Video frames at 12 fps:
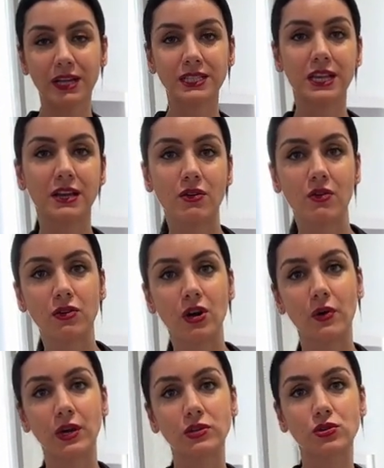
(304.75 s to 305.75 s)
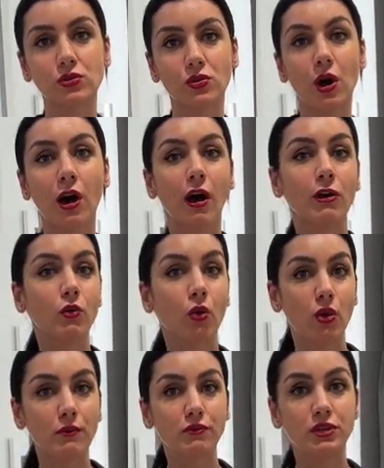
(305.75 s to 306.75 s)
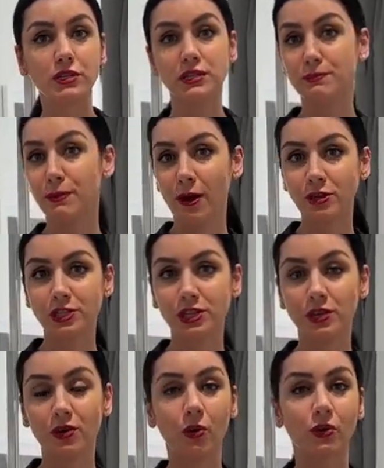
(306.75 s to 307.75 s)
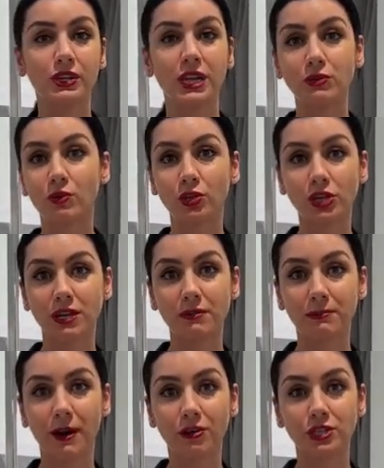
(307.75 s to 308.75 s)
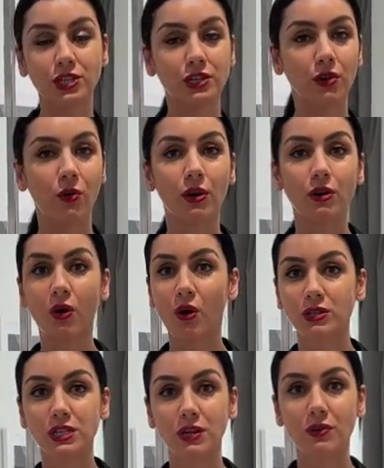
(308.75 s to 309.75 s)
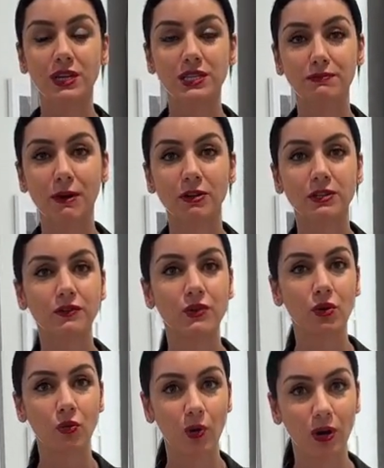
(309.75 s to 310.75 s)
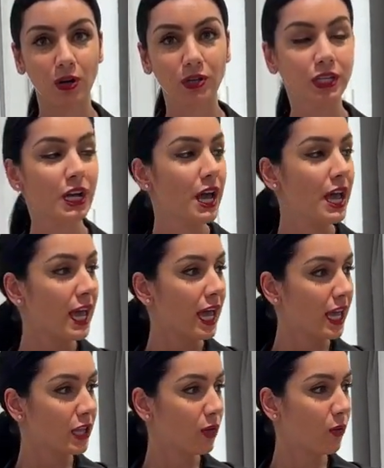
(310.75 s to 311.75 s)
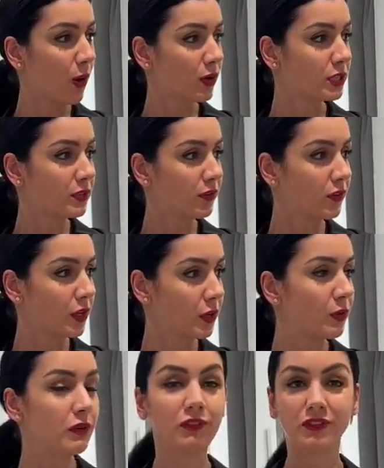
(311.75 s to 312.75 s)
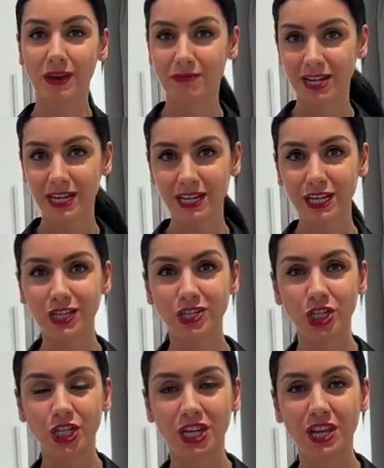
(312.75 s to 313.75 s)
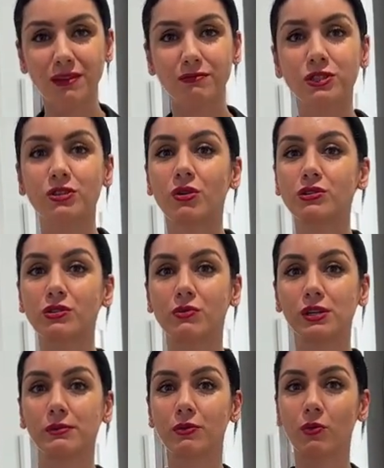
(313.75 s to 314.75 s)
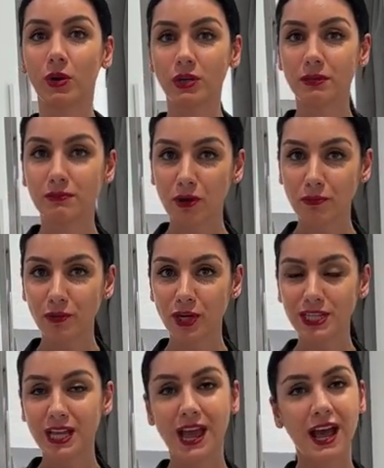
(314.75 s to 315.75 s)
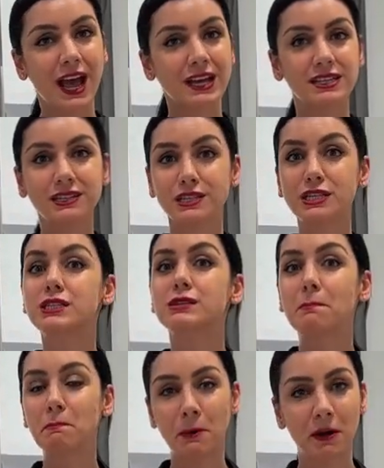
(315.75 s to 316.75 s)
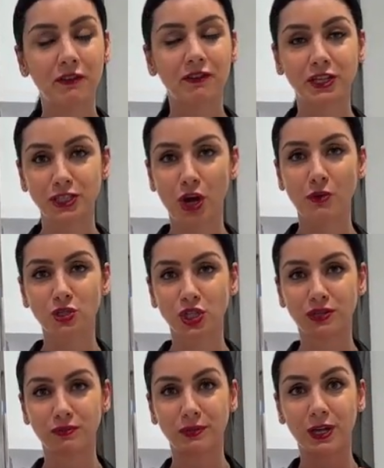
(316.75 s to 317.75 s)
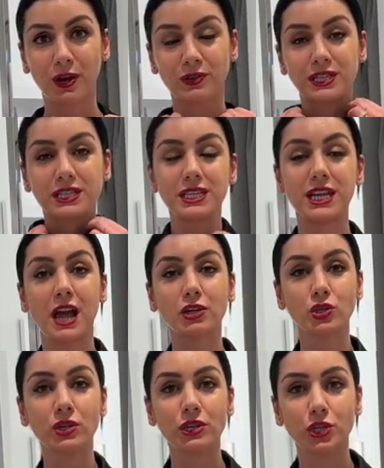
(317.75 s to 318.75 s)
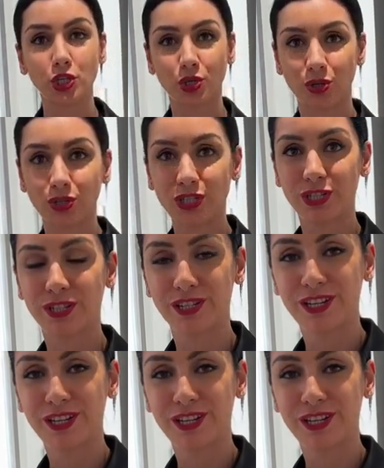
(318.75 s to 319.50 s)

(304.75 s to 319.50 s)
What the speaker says: Let's say you're going to a corporate party or networking party or a cocktail as part of your work, and you want to feel feminine and chic, but you also want to be work appropriate. I think this is the perfect option because this is actually a shirt.